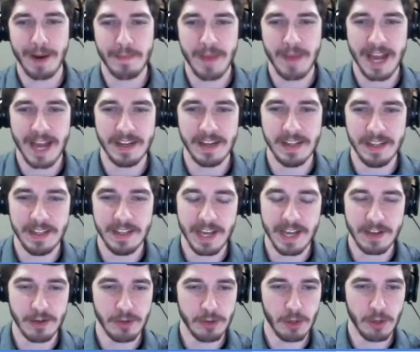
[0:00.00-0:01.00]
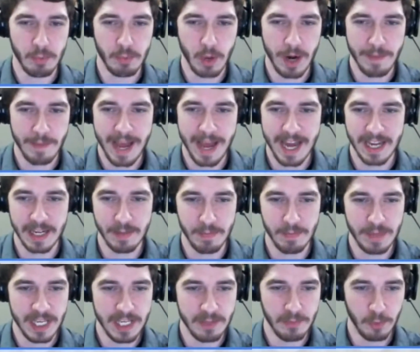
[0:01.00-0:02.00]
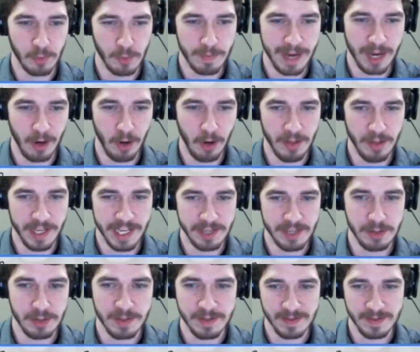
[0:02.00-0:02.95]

pragmatic. Yeah, you're so pragmatic and peaceful about all this.